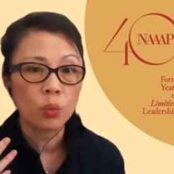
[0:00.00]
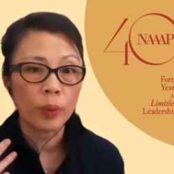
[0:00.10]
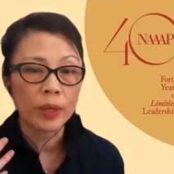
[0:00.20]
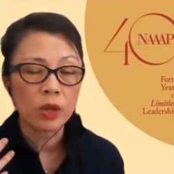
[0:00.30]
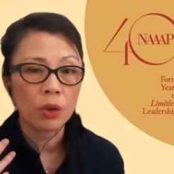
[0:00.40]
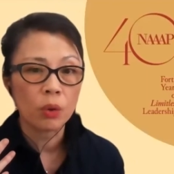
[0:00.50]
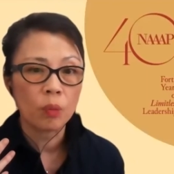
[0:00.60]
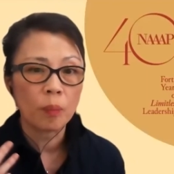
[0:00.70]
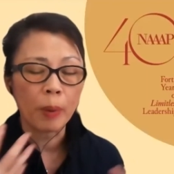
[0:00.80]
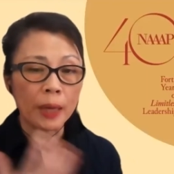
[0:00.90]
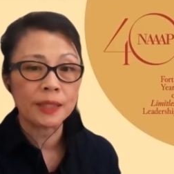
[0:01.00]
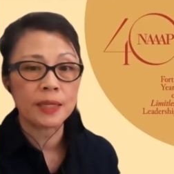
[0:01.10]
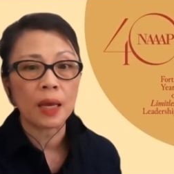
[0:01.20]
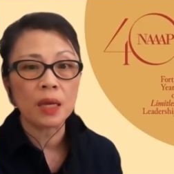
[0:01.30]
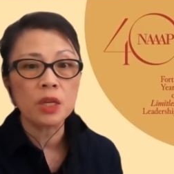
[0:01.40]
when you by
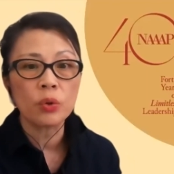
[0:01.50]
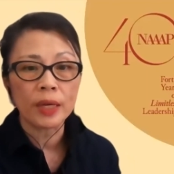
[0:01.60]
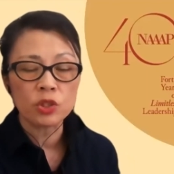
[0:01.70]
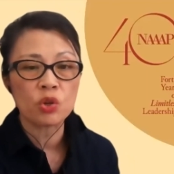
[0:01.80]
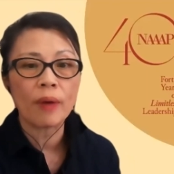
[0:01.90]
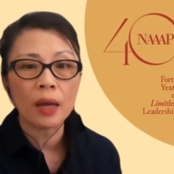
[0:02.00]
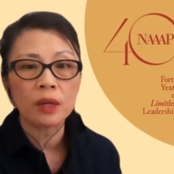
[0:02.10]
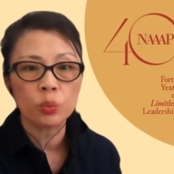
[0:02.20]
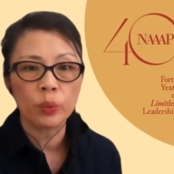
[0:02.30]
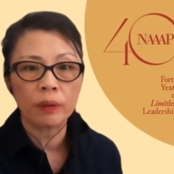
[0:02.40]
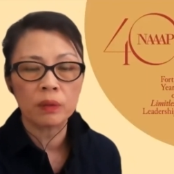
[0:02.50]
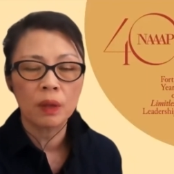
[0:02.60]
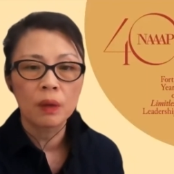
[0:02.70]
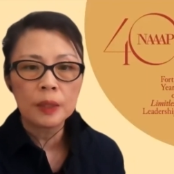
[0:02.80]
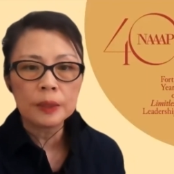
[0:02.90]
day you interact with
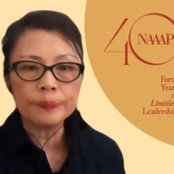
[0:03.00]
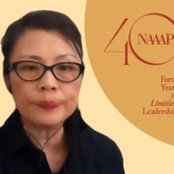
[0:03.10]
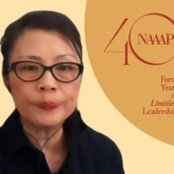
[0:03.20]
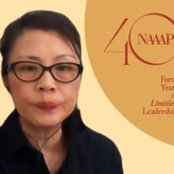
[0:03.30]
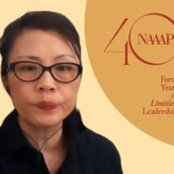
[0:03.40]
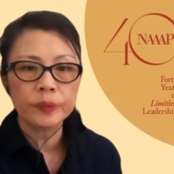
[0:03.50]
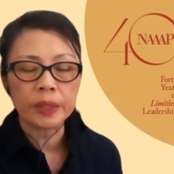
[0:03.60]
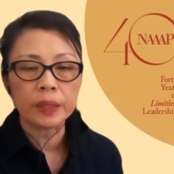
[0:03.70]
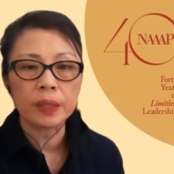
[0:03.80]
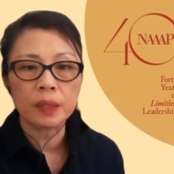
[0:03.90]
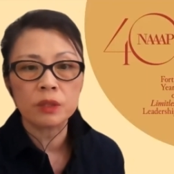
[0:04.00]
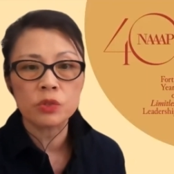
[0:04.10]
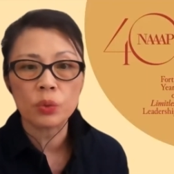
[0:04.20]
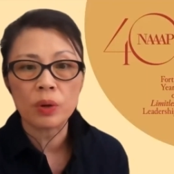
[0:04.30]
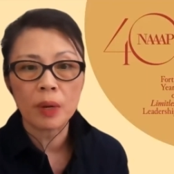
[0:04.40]

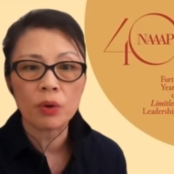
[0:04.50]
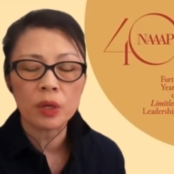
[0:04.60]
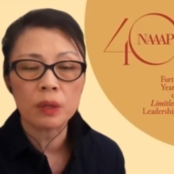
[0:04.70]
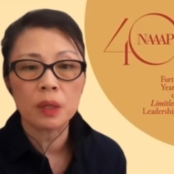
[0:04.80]
Canadians or American